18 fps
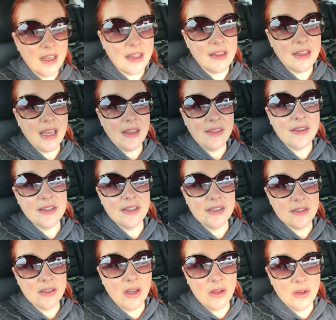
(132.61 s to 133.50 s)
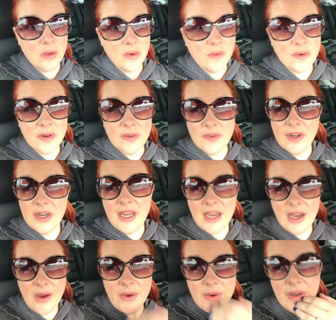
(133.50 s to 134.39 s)
Glad this is all over for
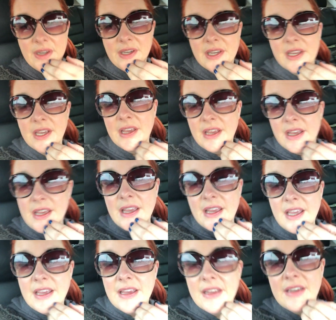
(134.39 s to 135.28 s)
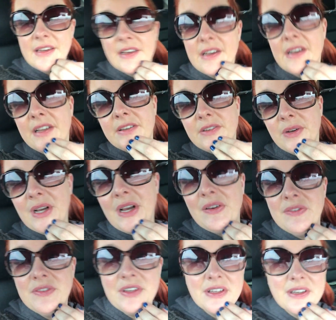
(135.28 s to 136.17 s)
now, and and uh, don't
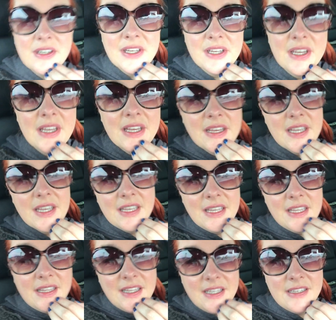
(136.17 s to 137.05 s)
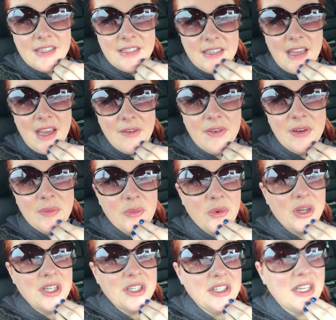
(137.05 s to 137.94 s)
have to have any
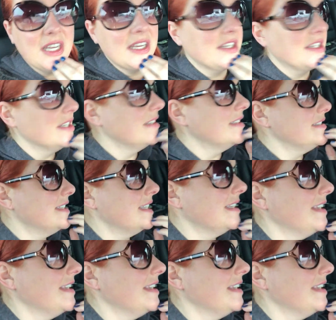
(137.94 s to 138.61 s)
more injections